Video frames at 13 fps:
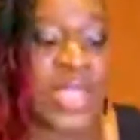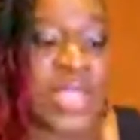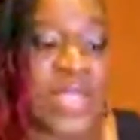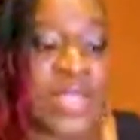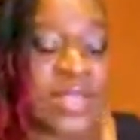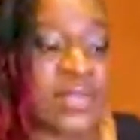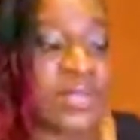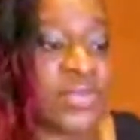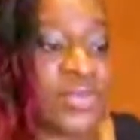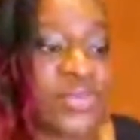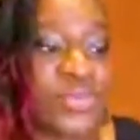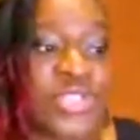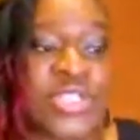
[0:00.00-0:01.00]
And
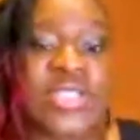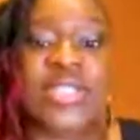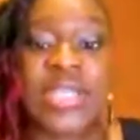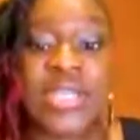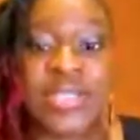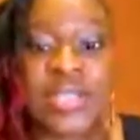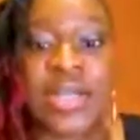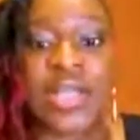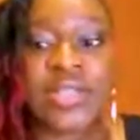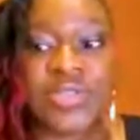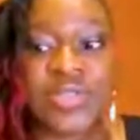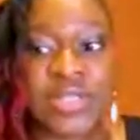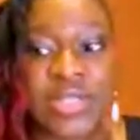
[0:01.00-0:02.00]
you just need to
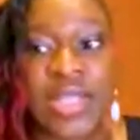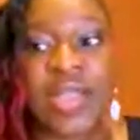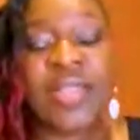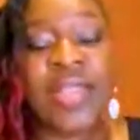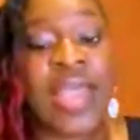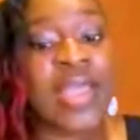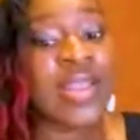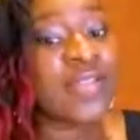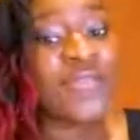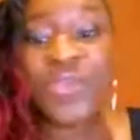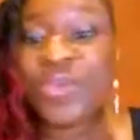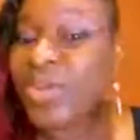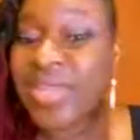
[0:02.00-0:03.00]
understand that
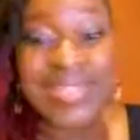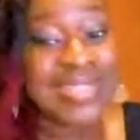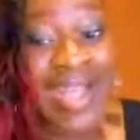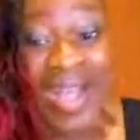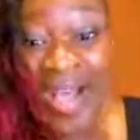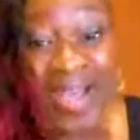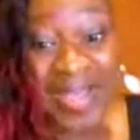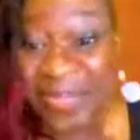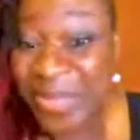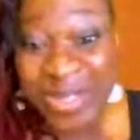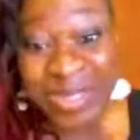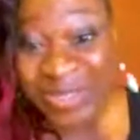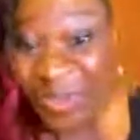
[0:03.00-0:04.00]
if you need
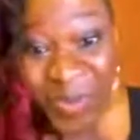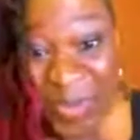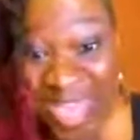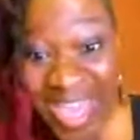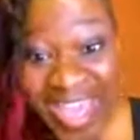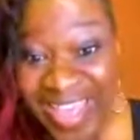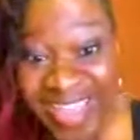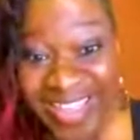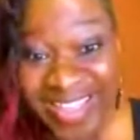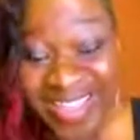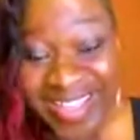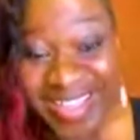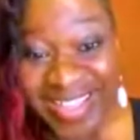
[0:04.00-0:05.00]
time, it's okay,
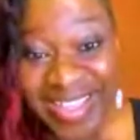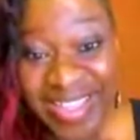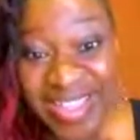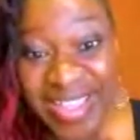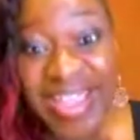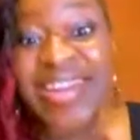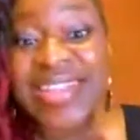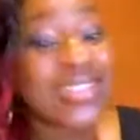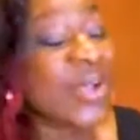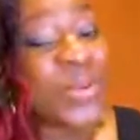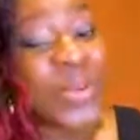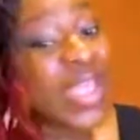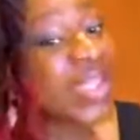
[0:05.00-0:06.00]
and it's
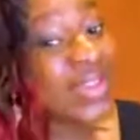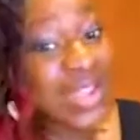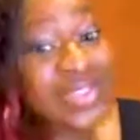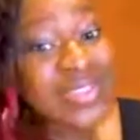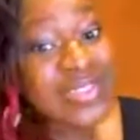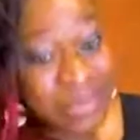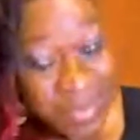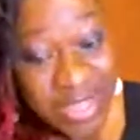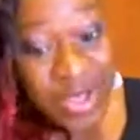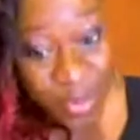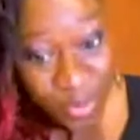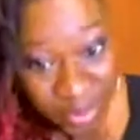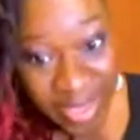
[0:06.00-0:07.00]
okay to
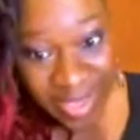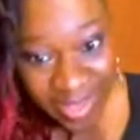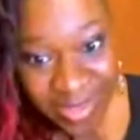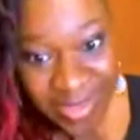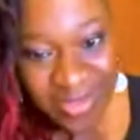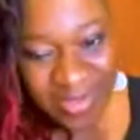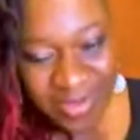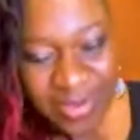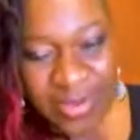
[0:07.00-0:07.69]
be okay.